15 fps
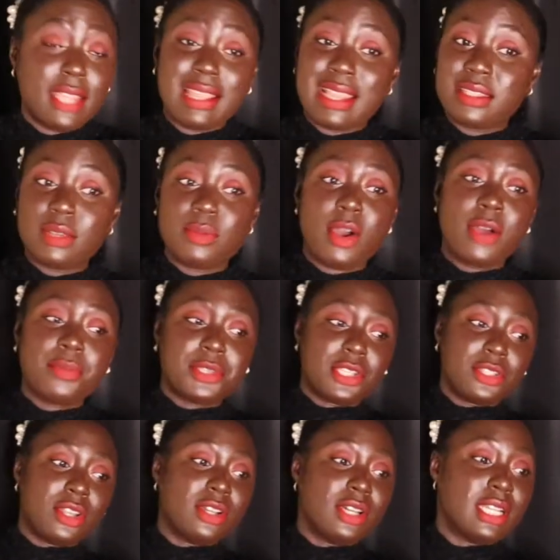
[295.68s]
that's her mom.
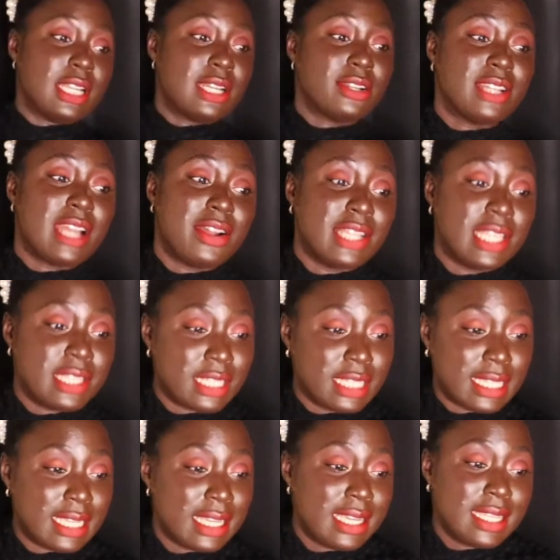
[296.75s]
She's not gonna let her down
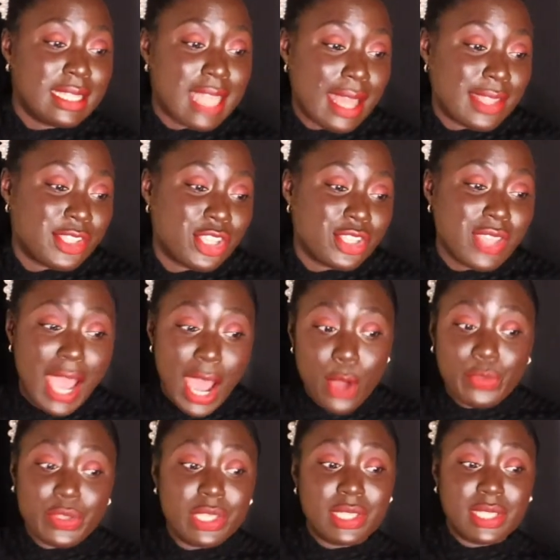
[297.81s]
easily. That's just
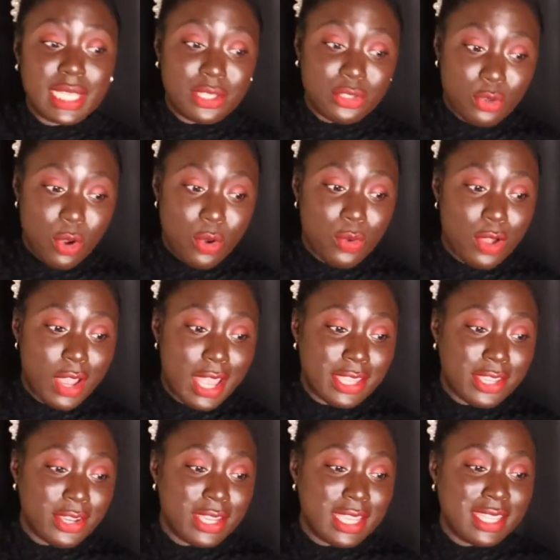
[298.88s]
how these things go,
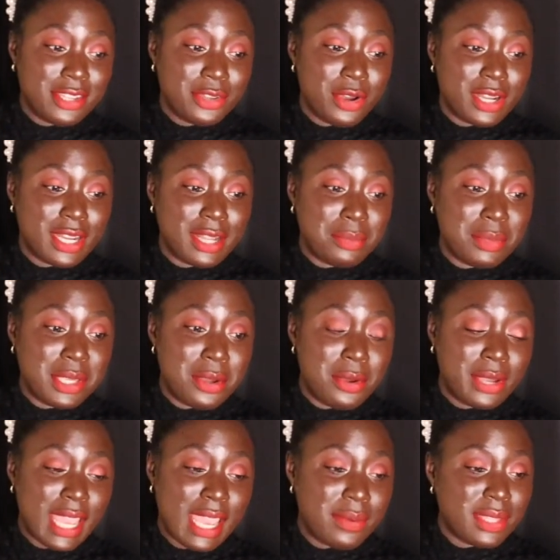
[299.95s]
and you're either gonna be
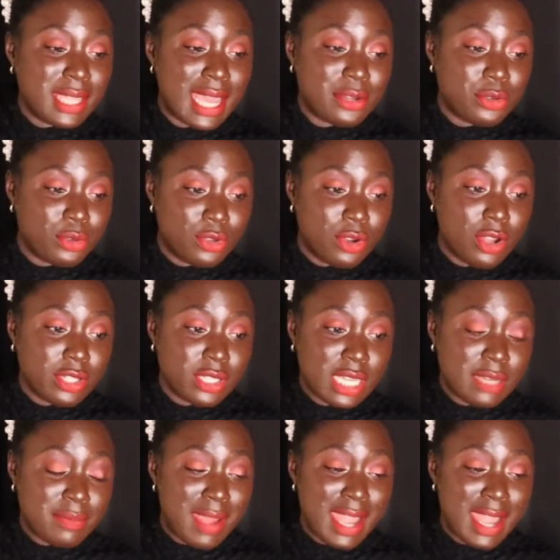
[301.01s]
okay with that or not.